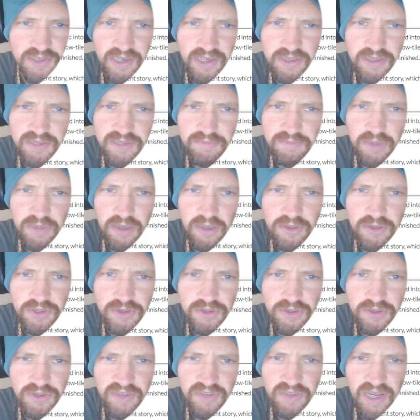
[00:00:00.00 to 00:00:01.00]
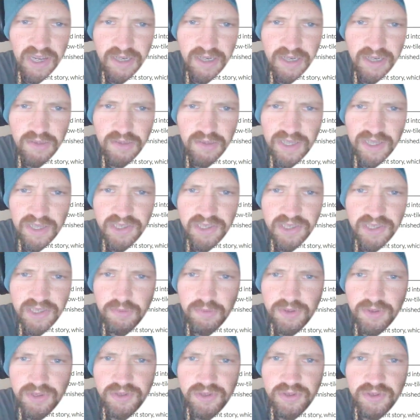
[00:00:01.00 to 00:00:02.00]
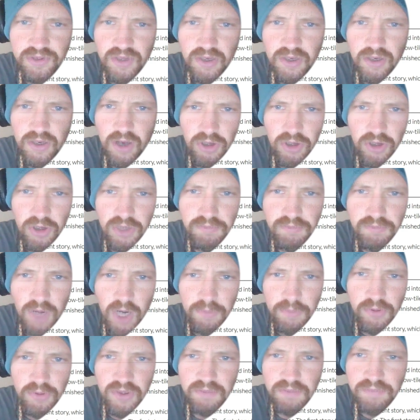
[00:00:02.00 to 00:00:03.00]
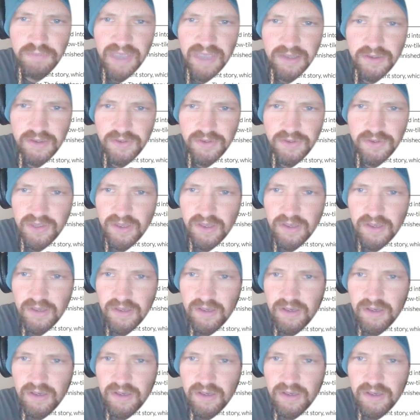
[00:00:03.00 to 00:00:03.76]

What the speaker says: Stairs and balusters of iron, wainscoted with colored marble and panels.